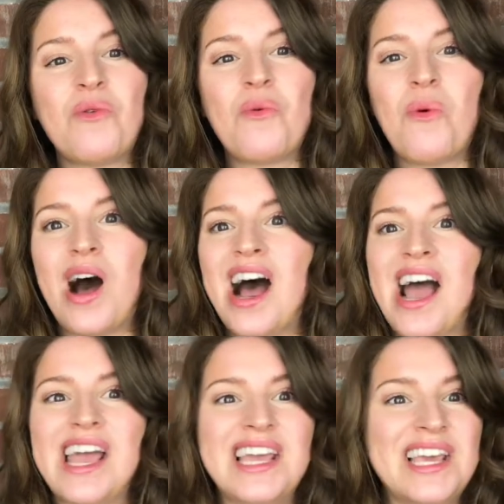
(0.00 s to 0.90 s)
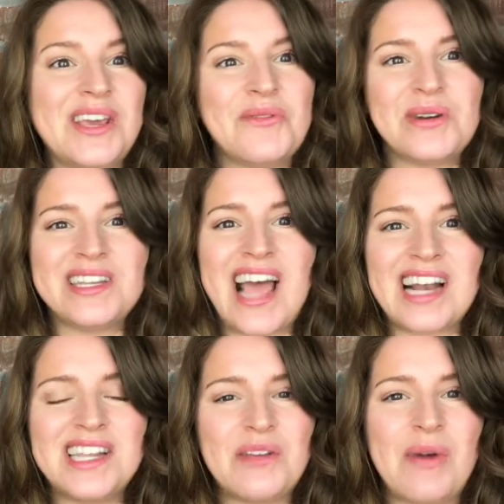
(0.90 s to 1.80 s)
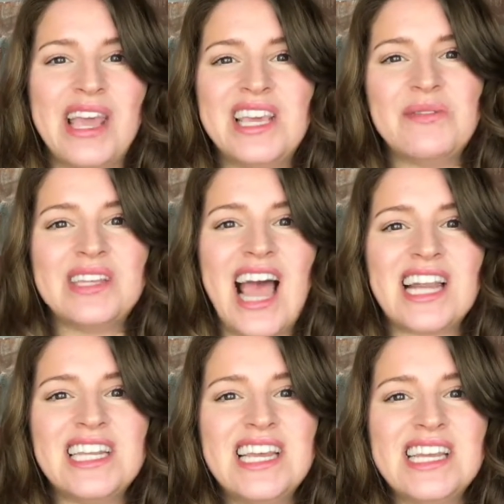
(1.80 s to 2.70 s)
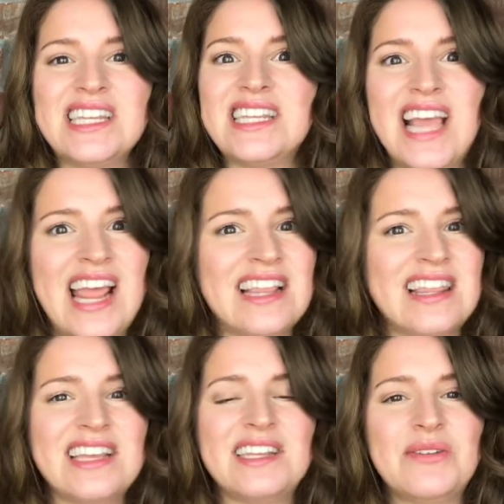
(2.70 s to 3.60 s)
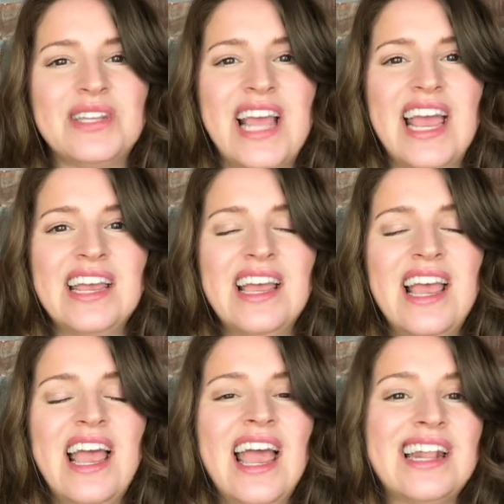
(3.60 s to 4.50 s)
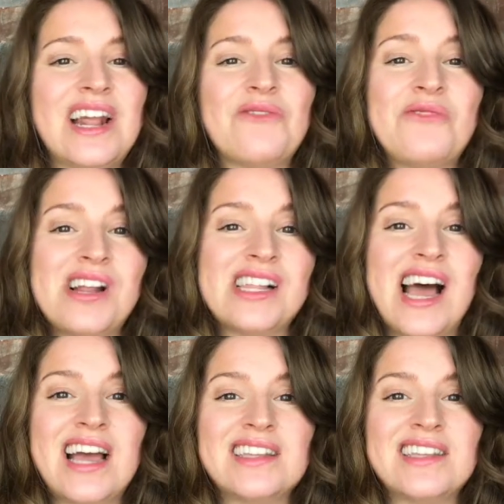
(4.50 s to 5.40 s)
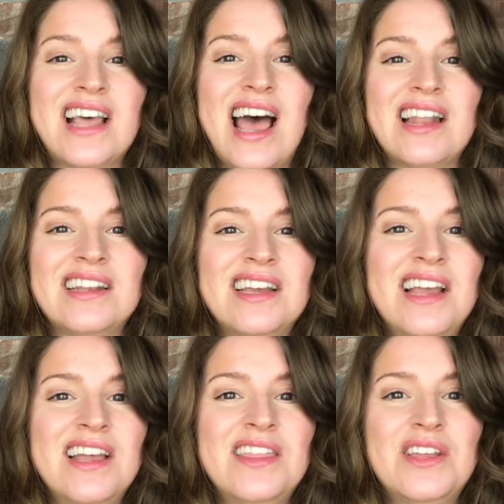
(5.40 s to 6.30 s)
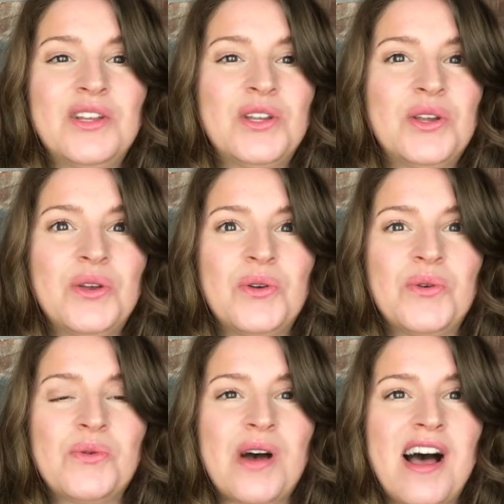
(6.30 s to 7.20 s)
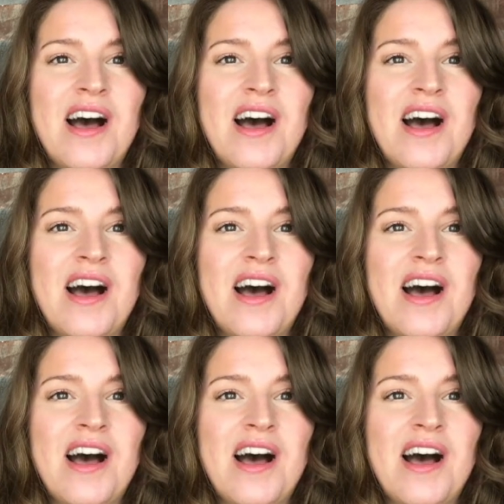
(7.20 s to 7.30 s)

why he was acting the way he was acting and saying the things he was saying, and I realized that the two